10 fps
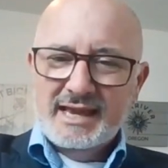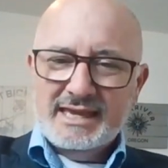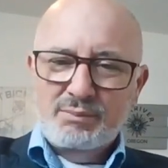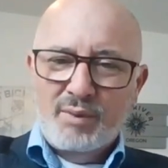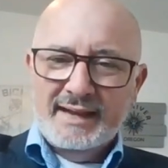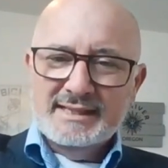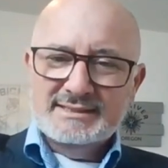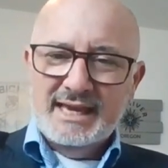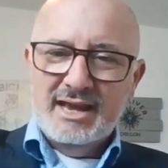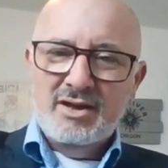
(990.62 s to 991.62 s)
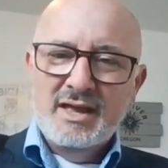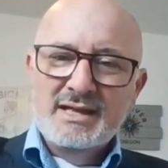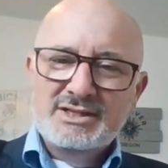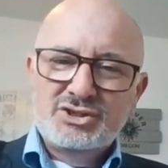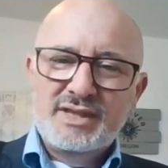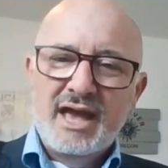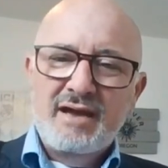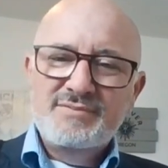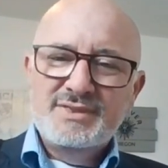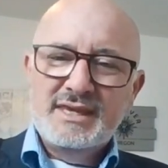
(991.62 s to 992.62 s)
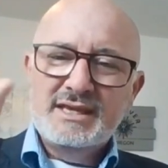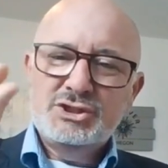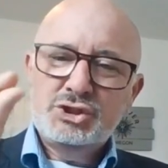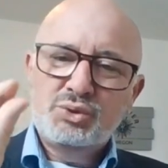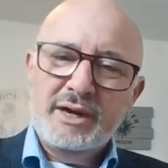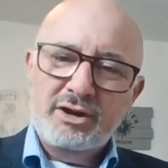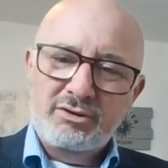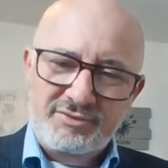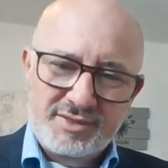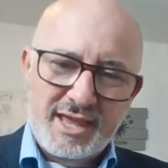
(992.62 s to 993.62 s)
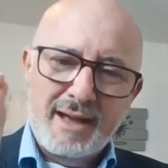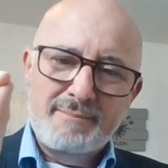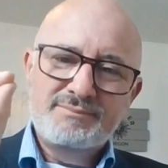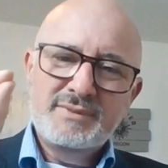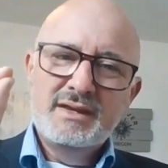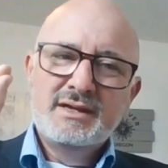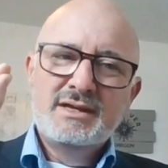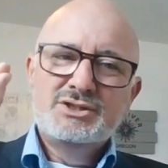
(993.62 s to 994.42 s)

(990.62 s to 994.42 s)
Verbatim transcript: And I keep weighting the scale so that the trigger for them